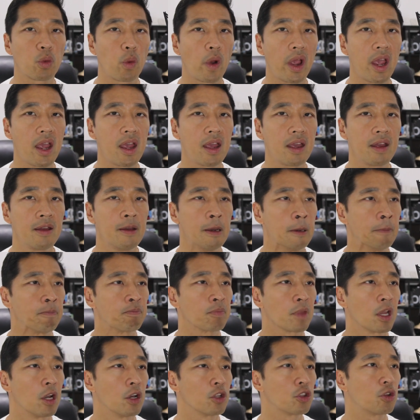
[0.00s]
way
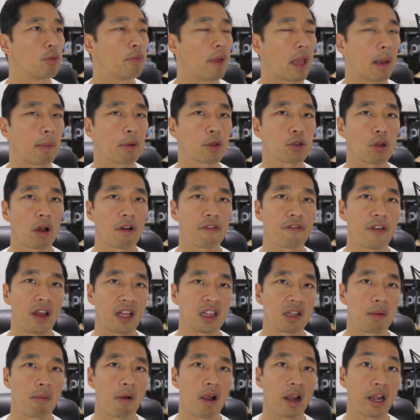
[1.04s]
to be able to
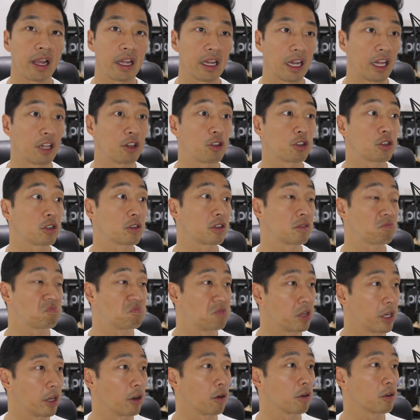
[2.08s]
affect the market and,
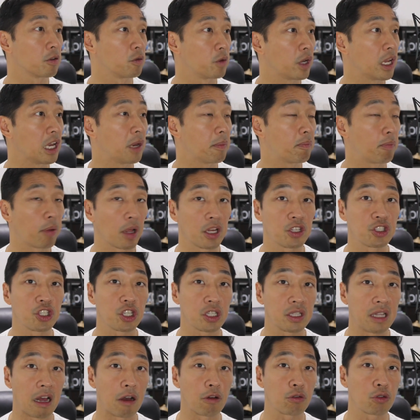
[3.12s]
you know, really plunge
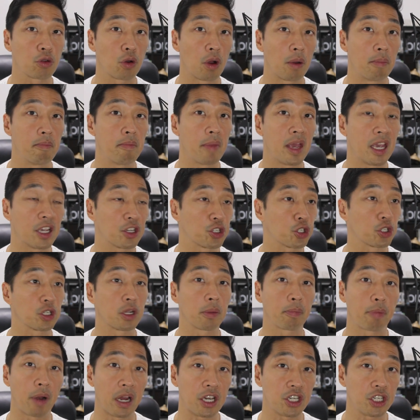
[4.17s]
it down to a major
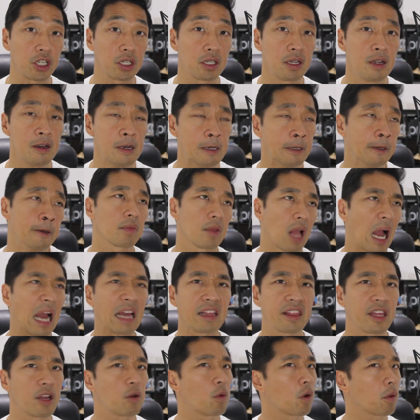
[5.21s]
depression,
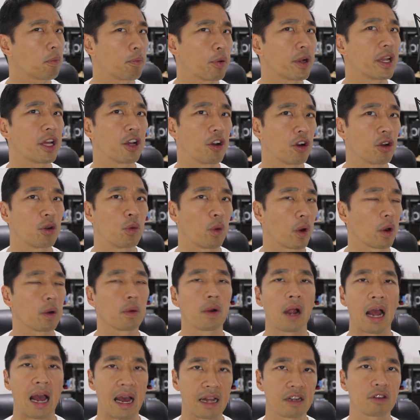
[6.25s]
I think we're pretty good where
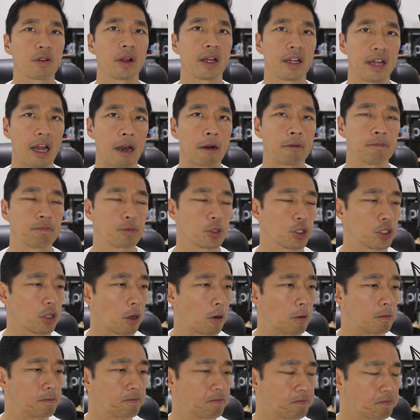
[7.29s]
we're at right now.
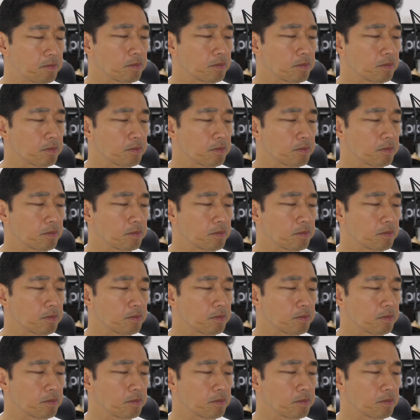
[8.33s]
So